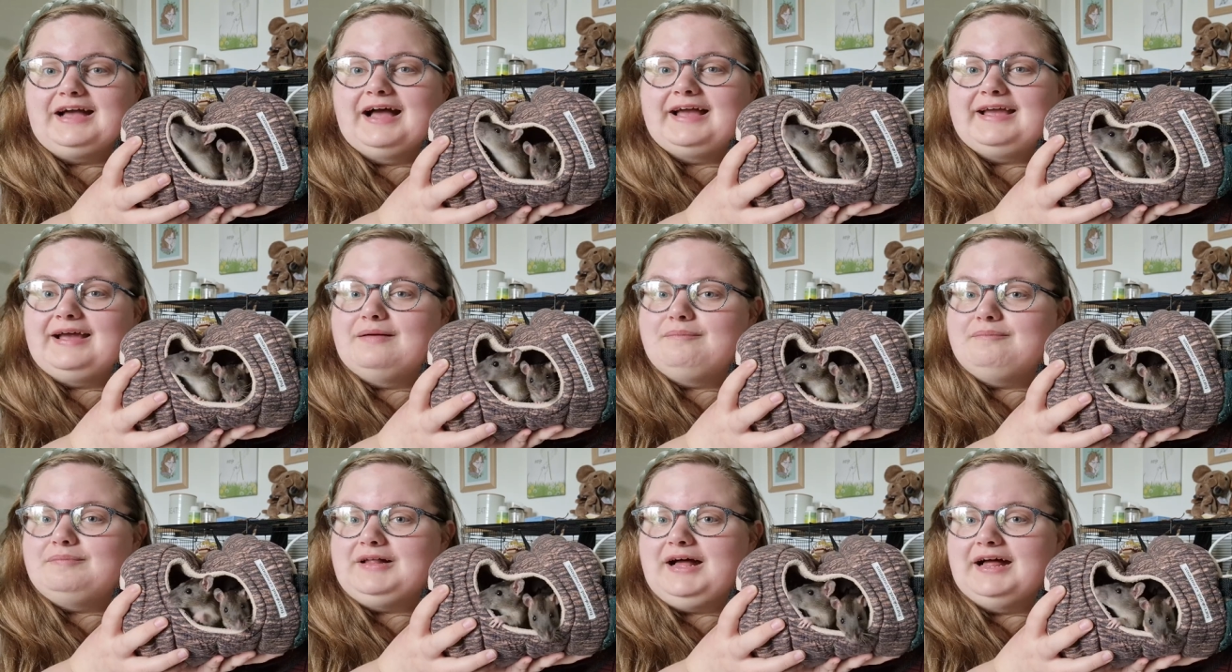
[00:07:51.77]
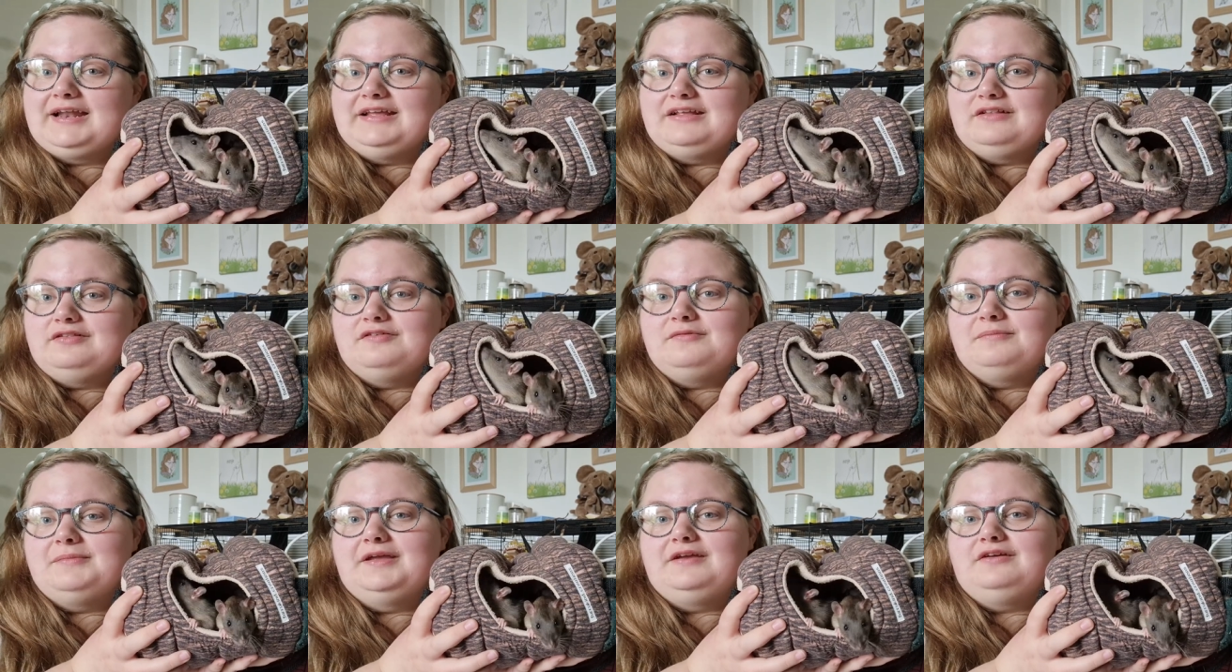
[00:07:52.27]
I am planning
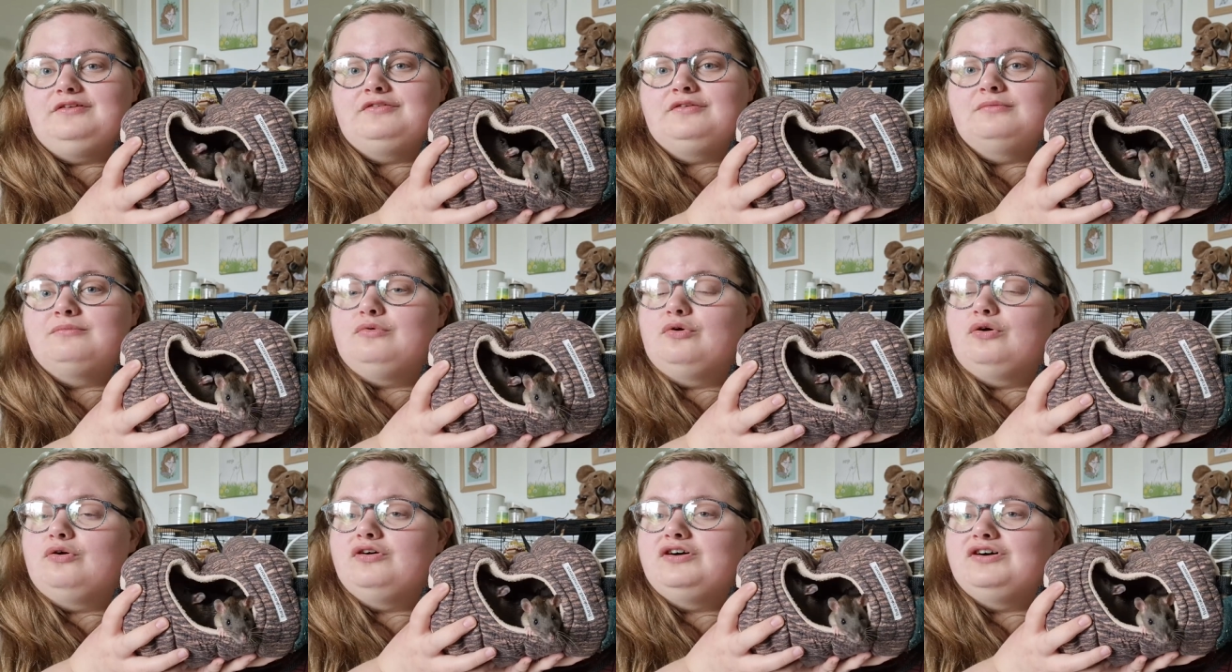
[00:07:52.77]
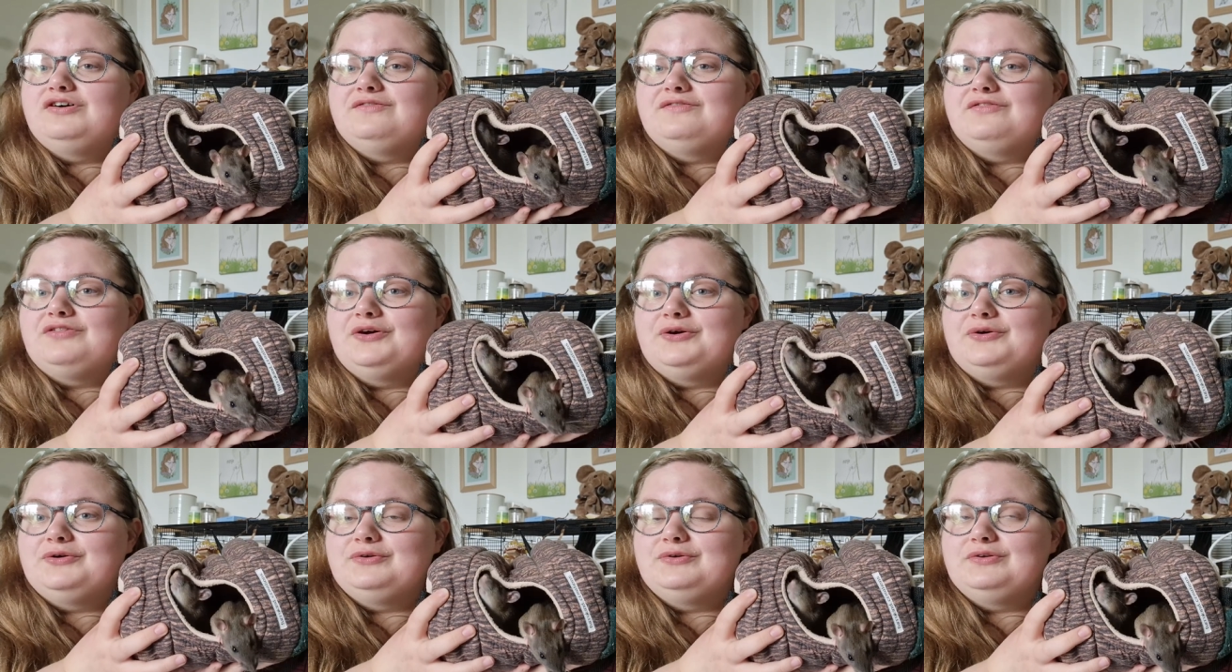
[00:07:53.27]
to make some more of
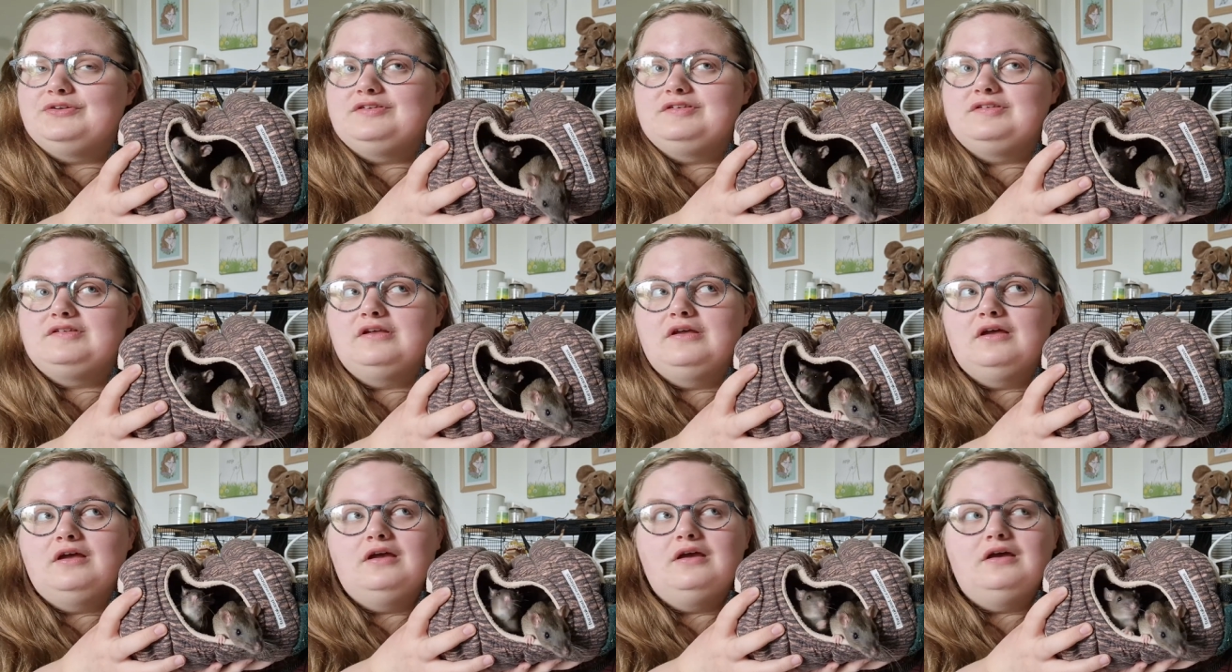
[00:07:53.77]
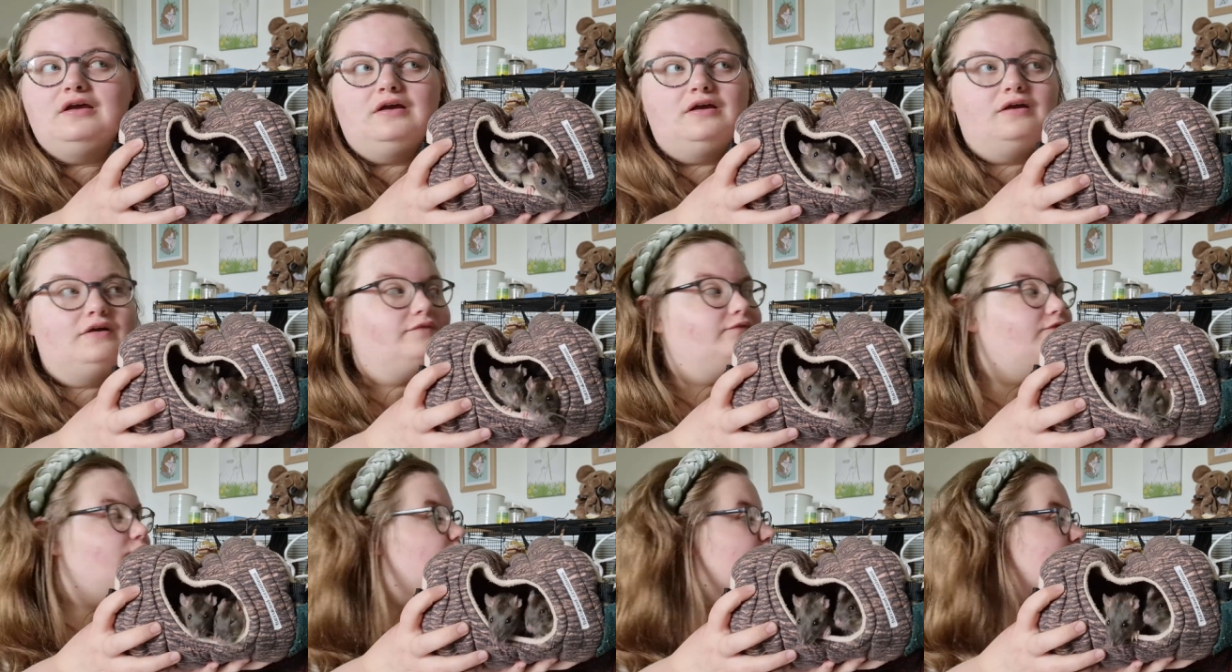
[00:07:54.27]
those
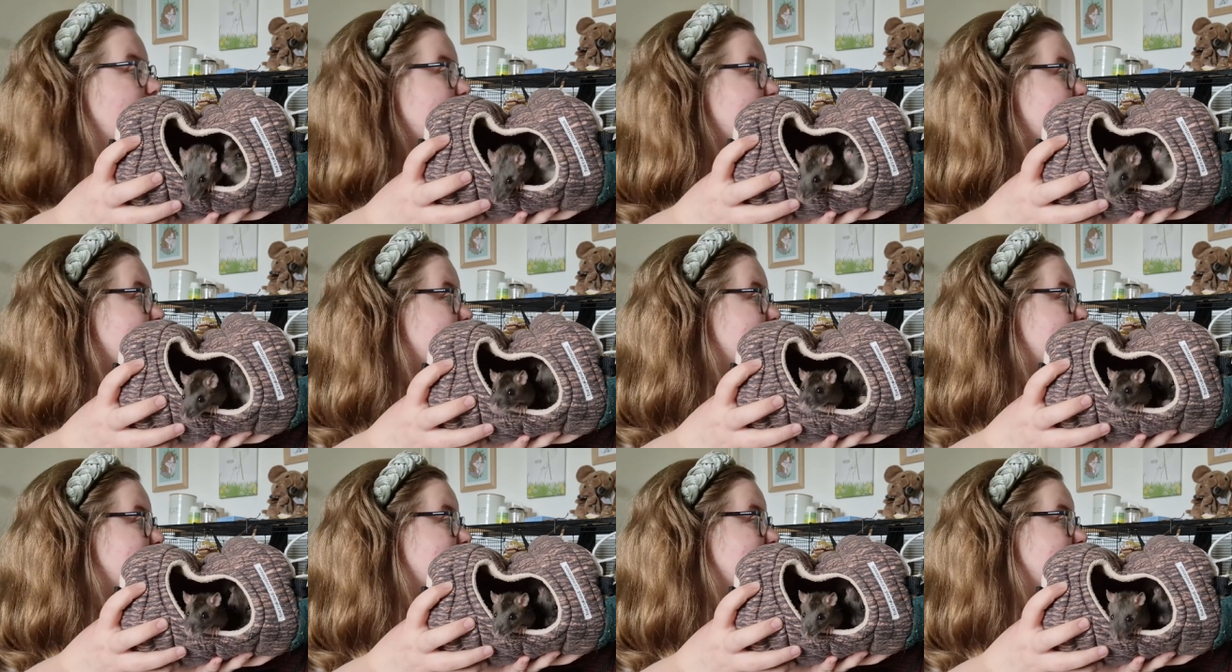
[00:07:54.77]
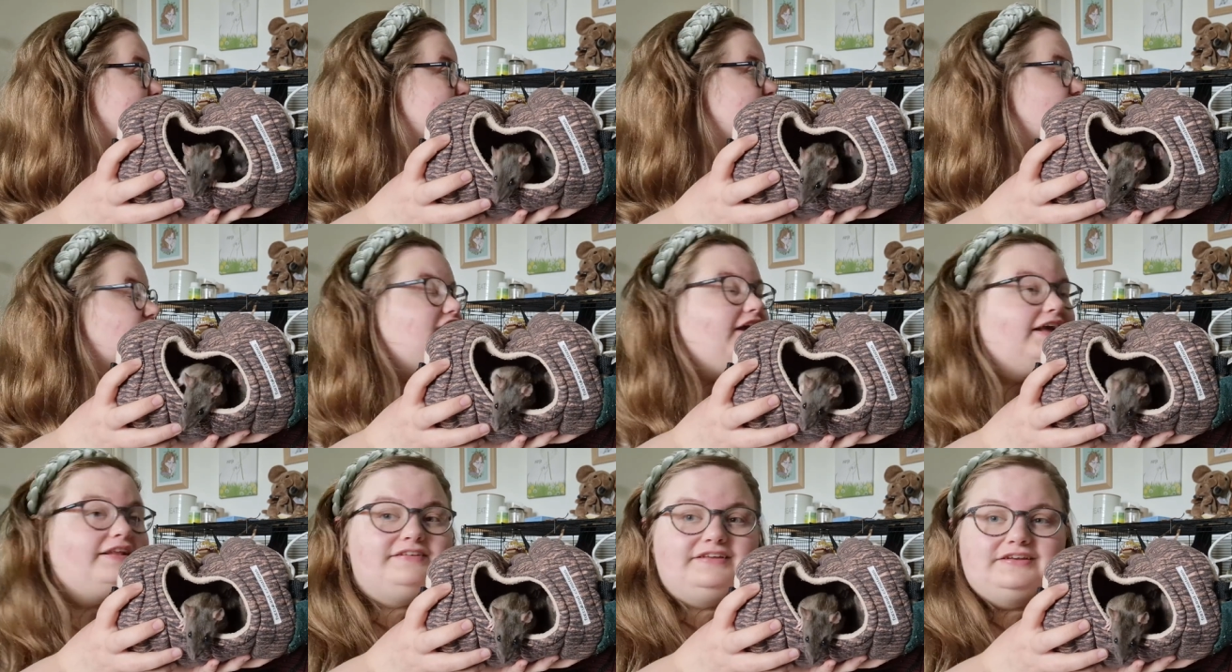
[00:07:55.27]
variety
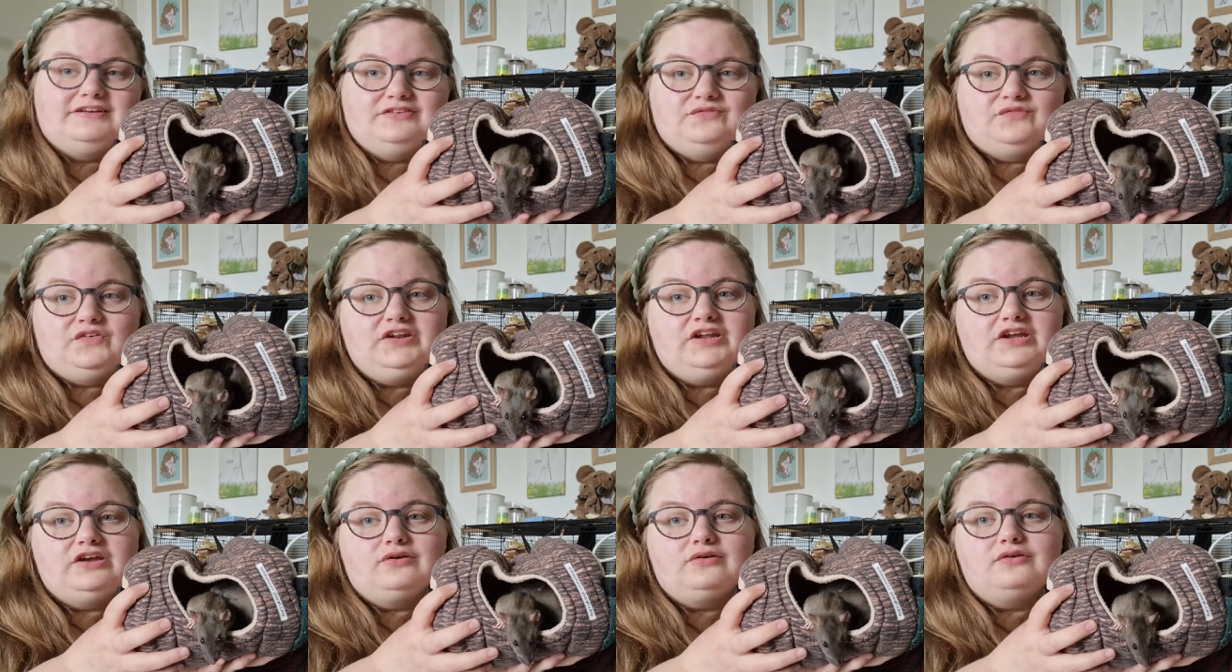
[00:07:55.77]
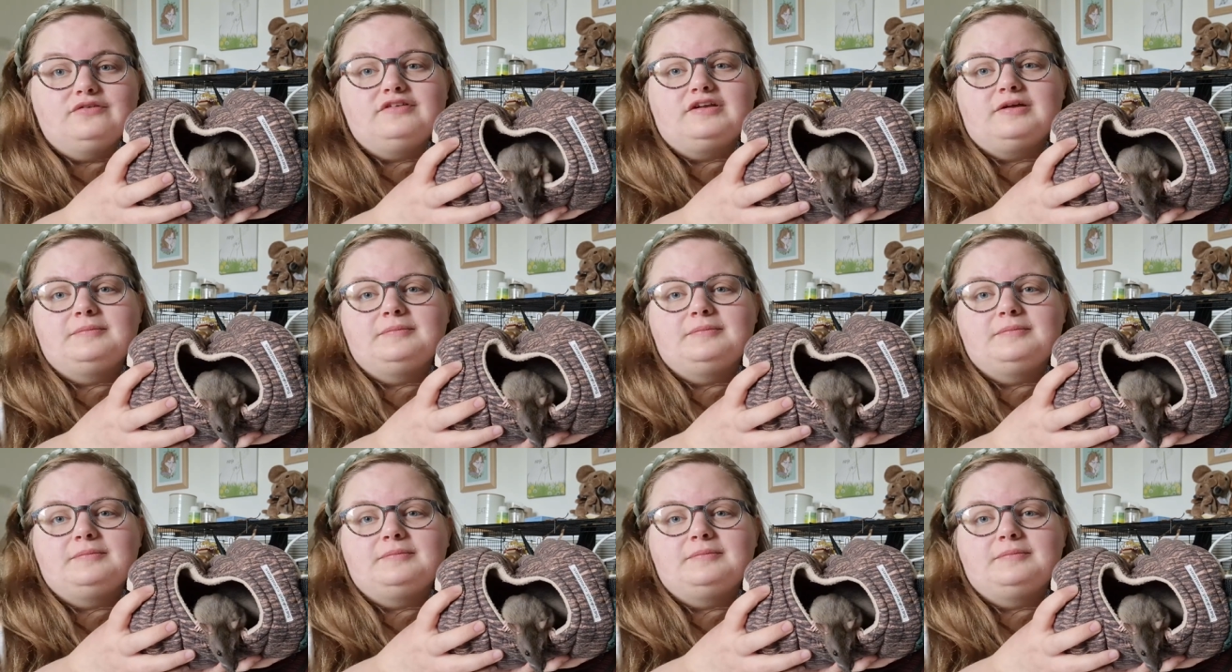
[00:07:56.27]
genetics videos.